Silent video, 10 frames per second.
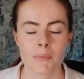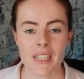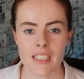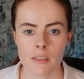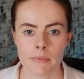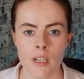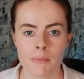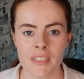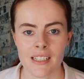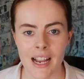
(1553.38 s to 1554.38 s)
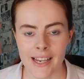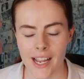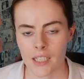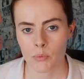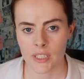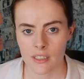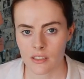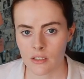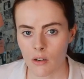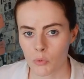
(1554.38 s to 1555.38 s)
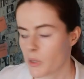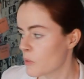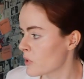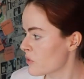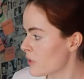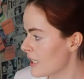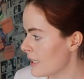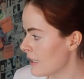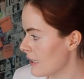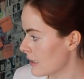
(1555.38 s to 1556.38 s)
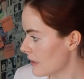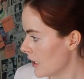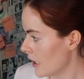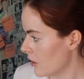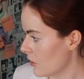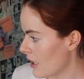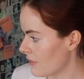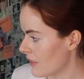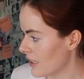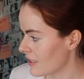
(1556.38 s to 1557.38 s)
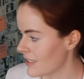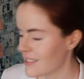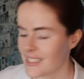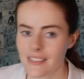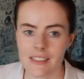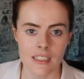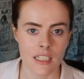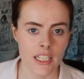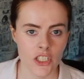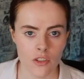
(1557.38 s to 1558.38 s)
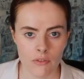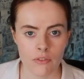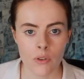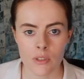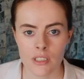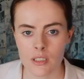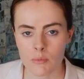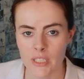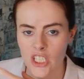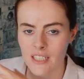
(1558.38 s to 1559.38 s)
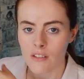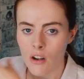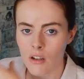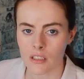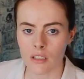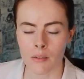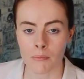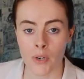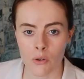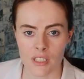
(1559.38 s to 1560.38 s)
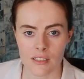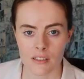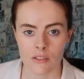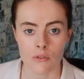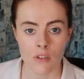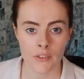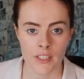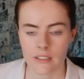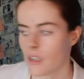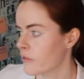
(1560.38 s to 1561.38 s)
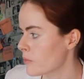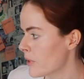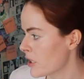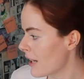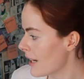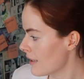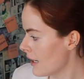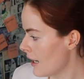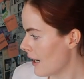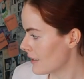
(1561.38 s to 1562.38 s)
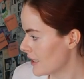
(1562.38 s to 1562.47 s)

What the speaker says: the biggest problem that I had with this software was really that you have like this installation folder which has all the components to run the software, right? And